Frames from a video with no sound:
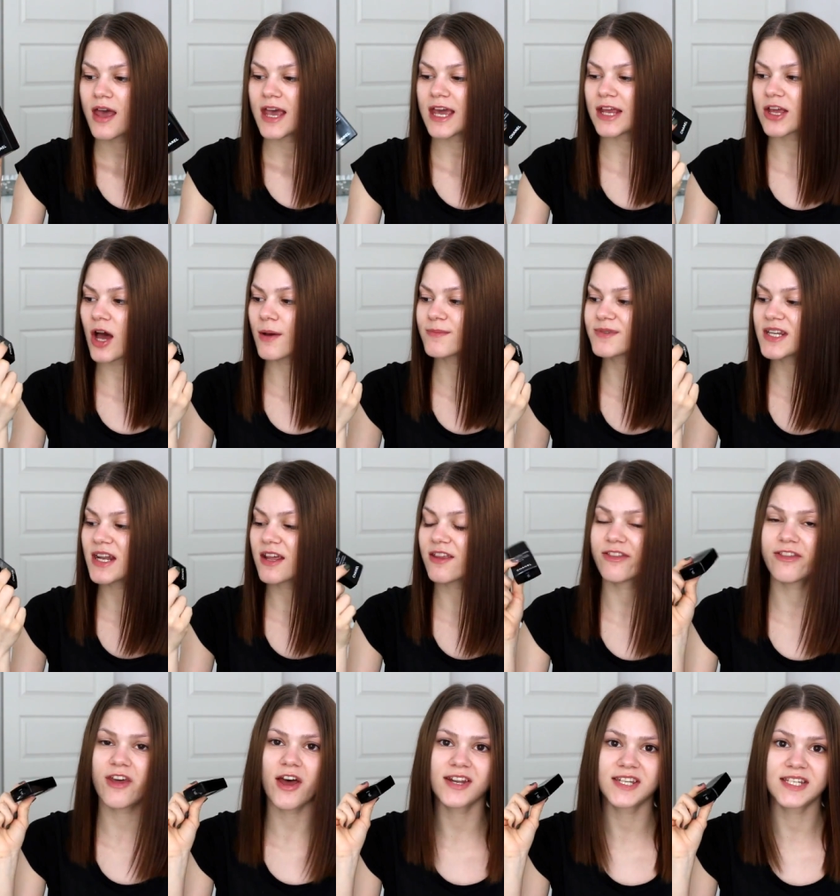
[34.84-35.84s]
It comes in
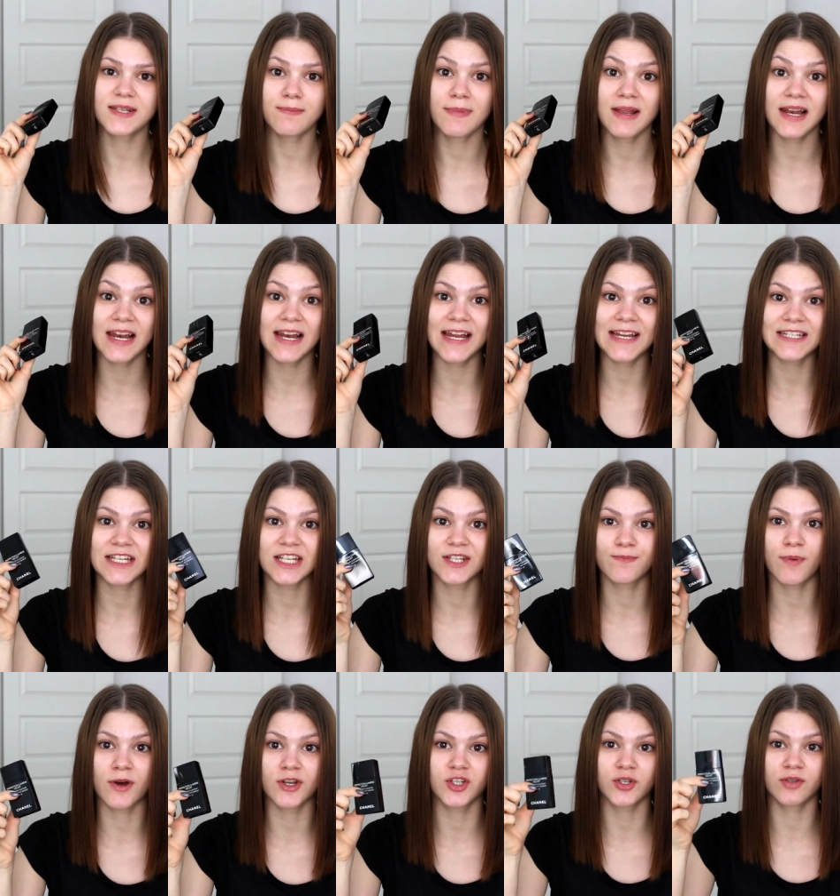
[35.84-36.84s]
a 30
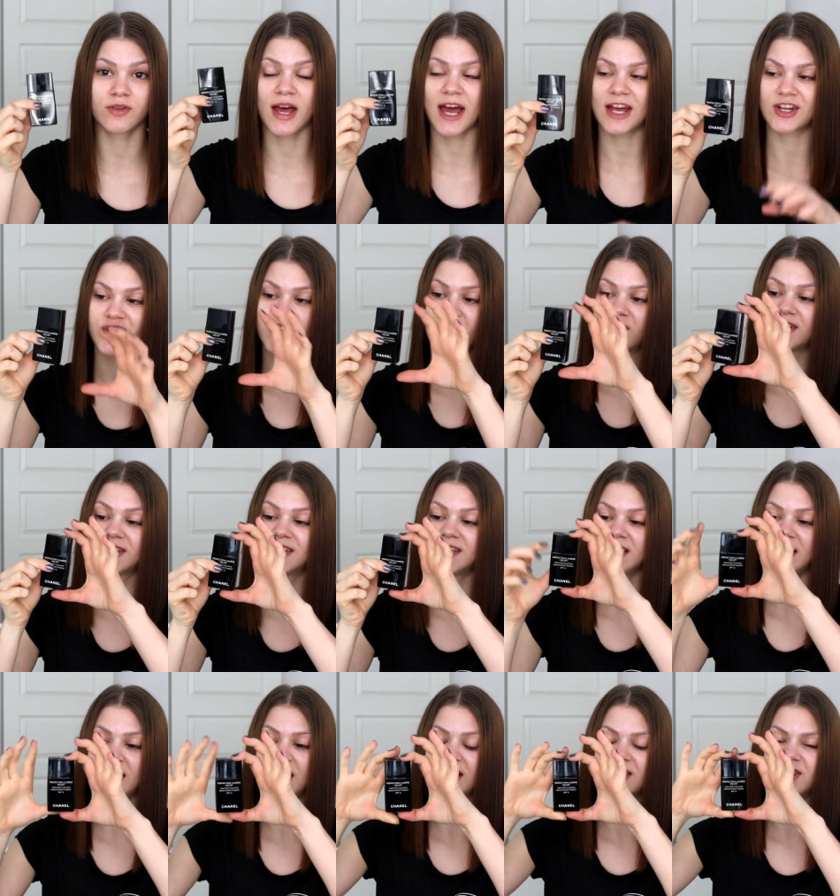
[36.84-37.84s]
milliliters bottle, as you can
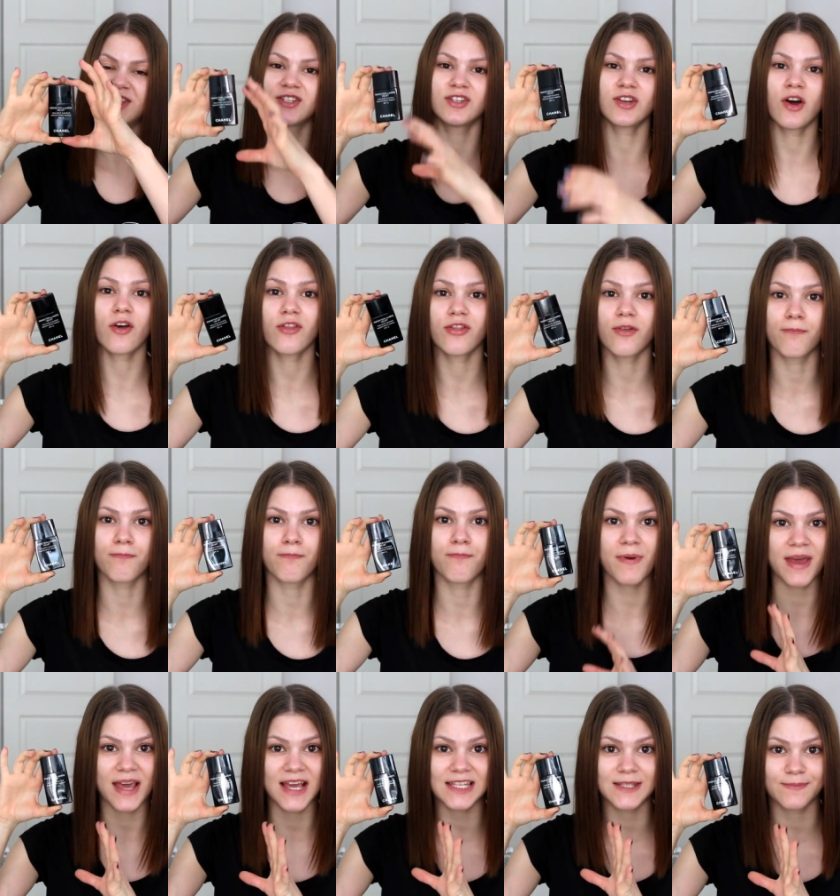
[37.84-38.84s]
see. It's not the
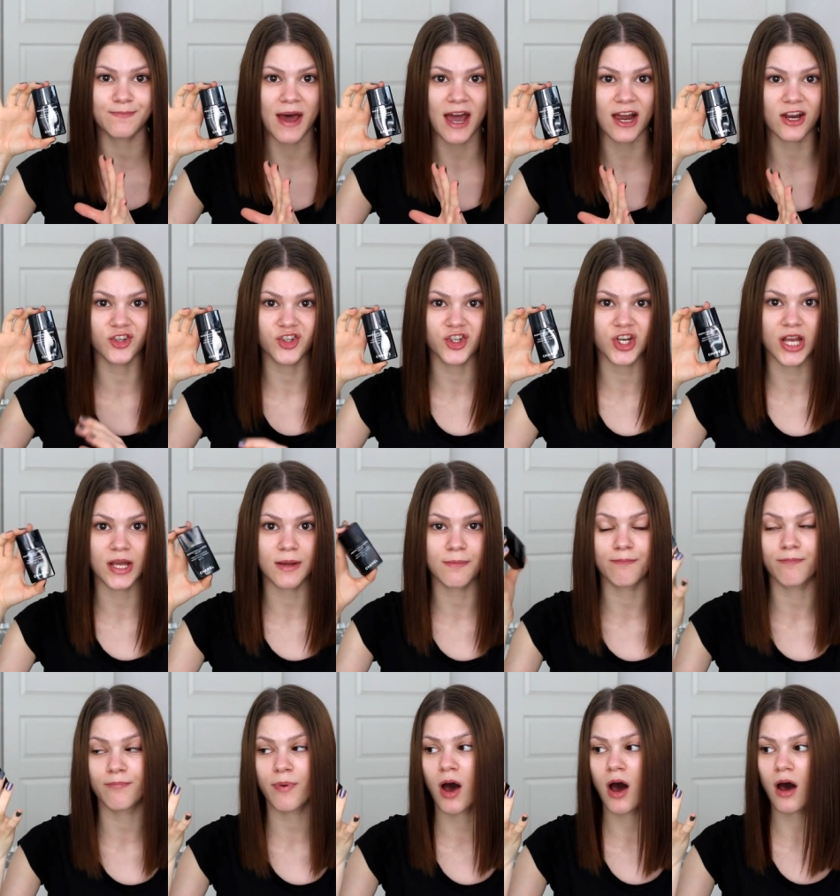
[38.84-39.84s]
biggest
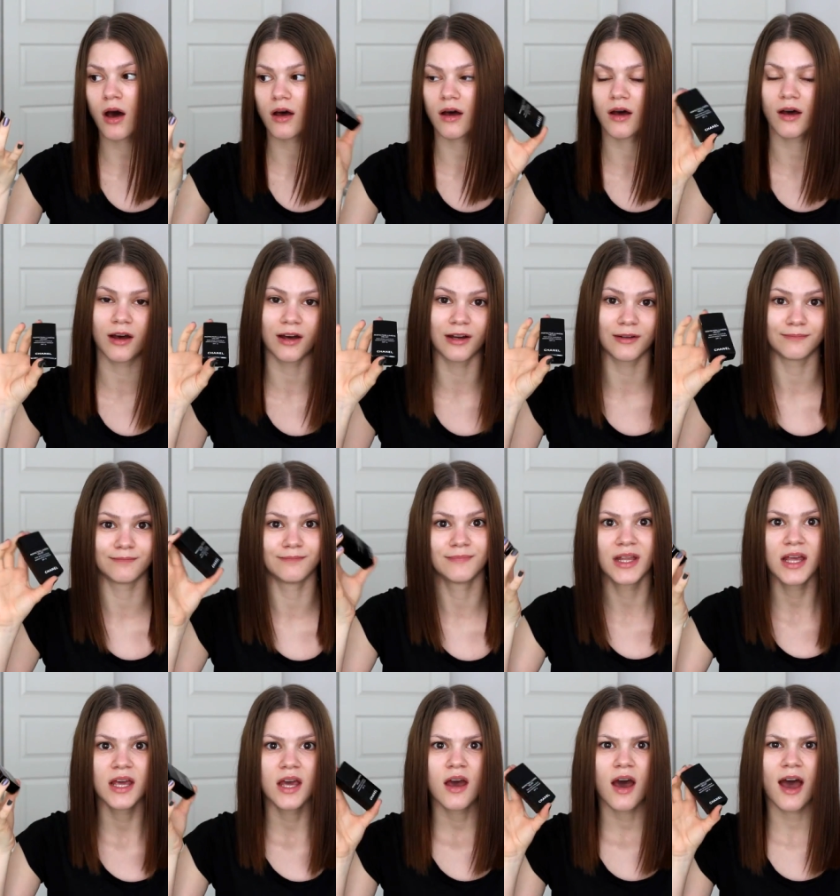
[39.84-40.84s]
packaging, but
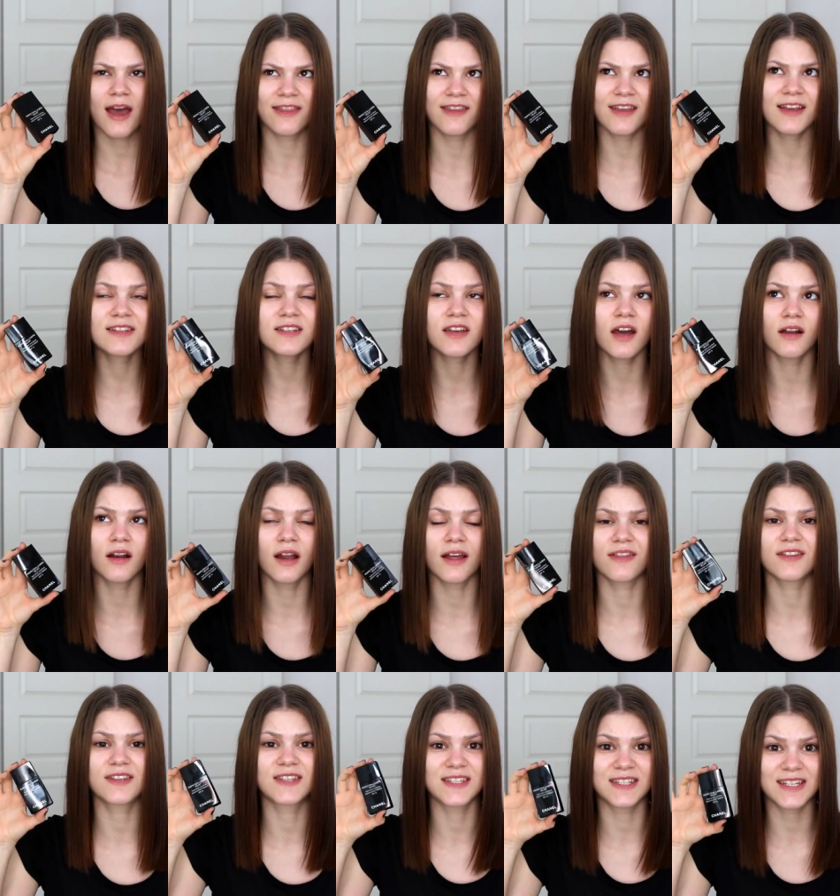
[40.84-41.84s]
um, I think it's kind of
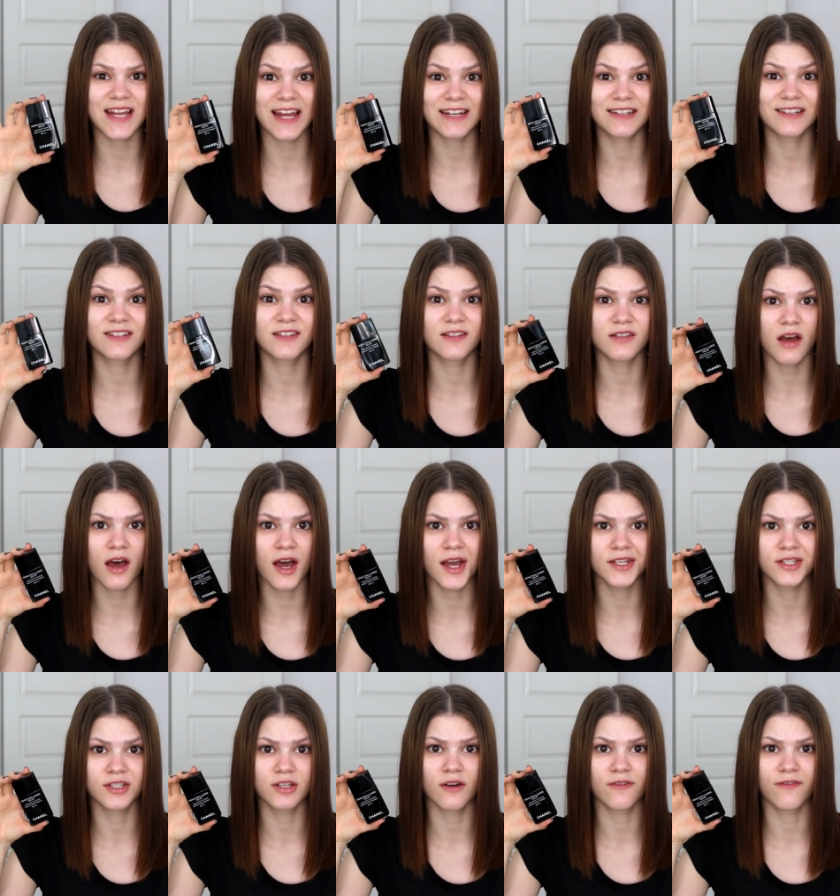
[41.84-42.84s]
like the standard
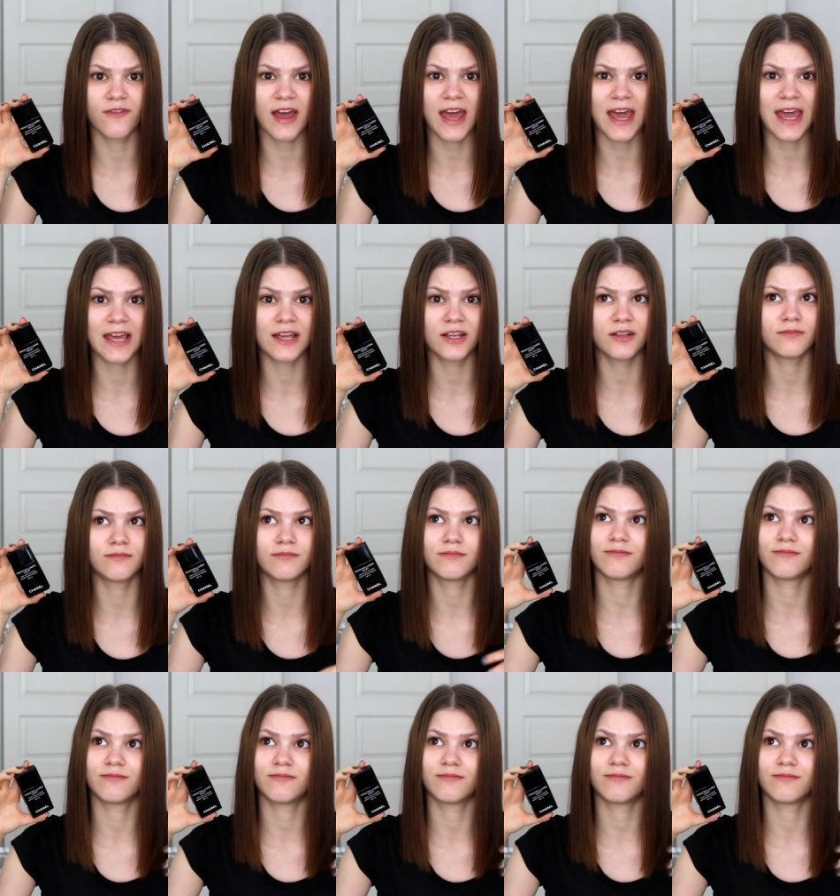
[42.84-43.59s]
size of a